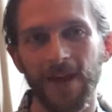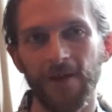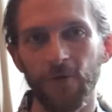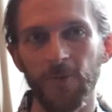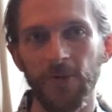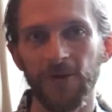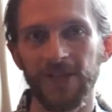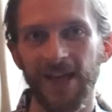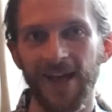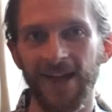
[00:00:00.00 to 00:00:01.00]
of
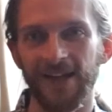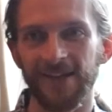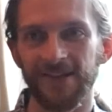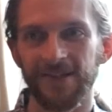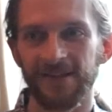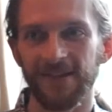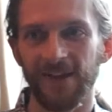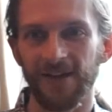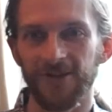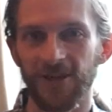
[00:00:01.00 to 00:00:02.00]
Ubud and
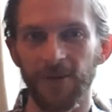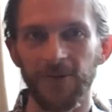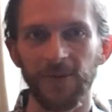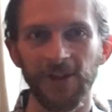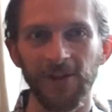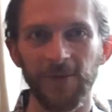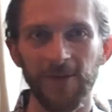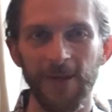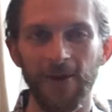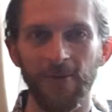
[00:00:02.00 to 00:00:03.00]
uh, share with you a little
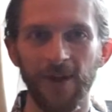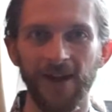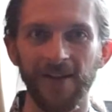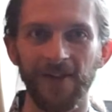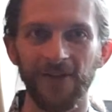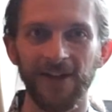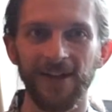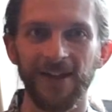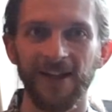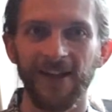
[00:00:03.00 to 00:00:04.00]
bit about why I love it.
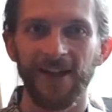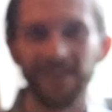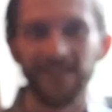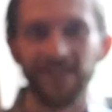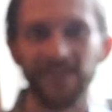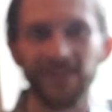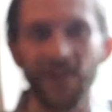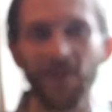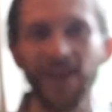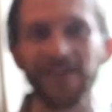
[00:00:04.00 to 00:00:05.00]

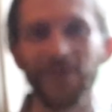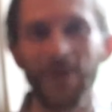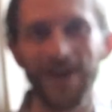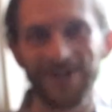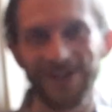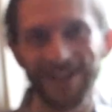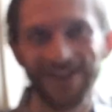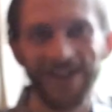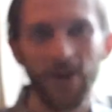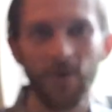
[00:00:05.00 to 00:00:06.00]
So thanks for watching.
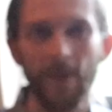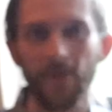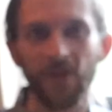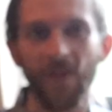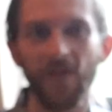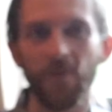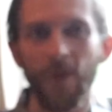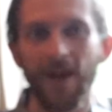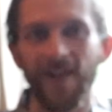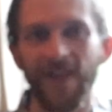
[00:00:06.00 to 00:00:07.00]
Remember to live
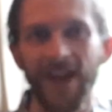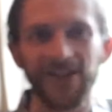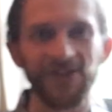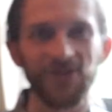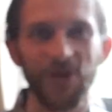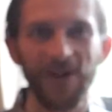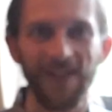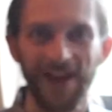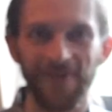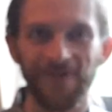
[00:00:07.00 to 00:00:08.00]
well and enjoy
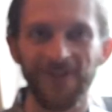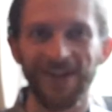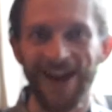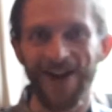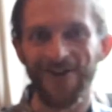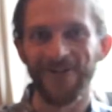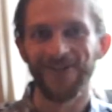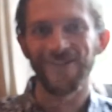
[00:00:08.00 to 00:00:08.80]
life now.